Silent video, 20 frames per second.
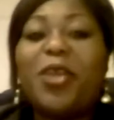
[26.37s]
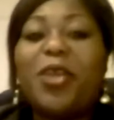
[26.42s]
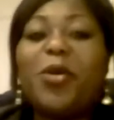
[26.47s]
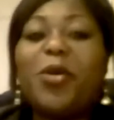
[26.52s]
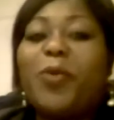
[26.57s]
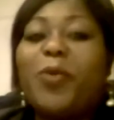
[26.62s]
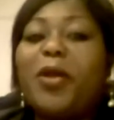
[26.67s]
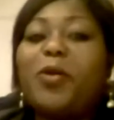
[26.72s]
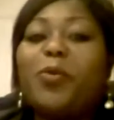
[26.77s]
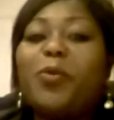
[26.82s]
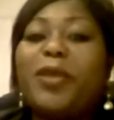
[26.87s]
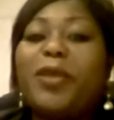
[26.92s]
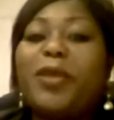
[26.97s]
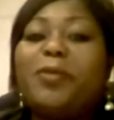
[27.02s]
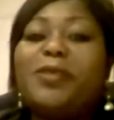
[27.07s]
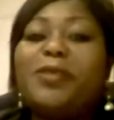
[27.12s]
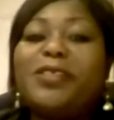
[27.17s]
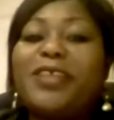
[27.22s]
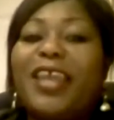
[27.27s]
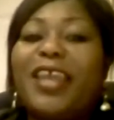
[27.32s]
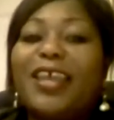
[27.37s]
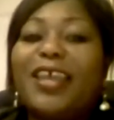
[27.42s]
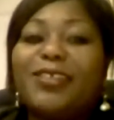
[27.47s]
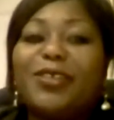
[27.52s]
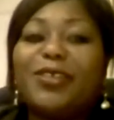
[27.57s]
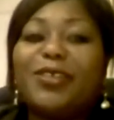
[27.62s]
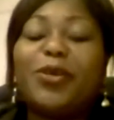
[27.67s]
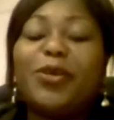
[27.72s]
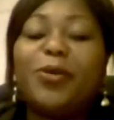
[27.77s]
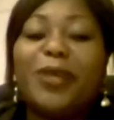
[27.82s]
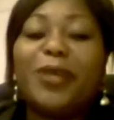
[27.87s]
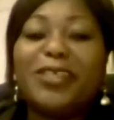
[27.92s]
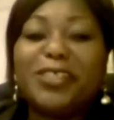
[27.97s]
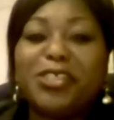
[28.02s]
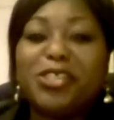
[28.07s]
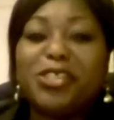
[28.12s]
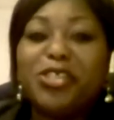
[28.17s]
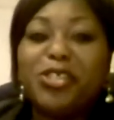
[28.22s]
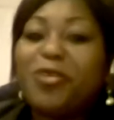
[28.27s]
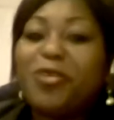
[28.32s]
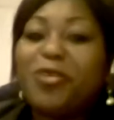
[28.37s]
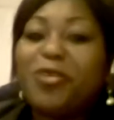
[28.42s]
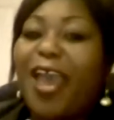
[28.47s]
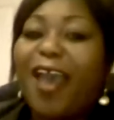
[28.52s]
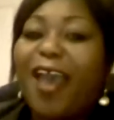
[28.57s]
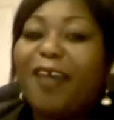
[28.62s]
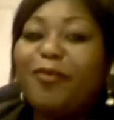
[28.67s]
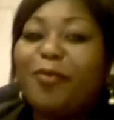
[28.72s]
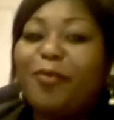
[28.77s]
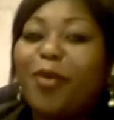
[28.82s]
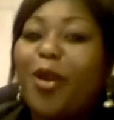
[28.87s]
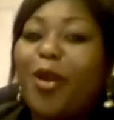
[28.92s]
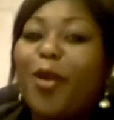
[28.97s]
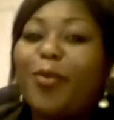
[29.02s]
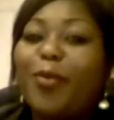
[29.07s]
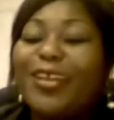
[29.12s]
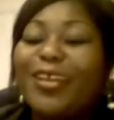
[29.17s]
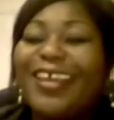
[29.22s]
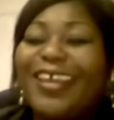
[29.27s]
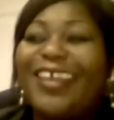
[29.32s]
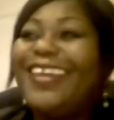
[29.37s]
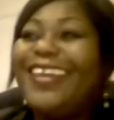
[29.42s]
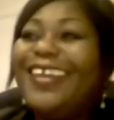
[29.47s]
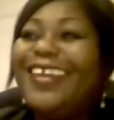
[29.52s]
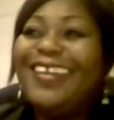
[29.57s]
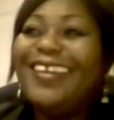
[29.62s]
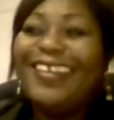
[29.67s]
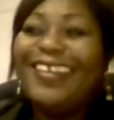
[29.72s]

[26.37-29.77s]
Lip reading: I hope I'll be able to answer the questions you have properly.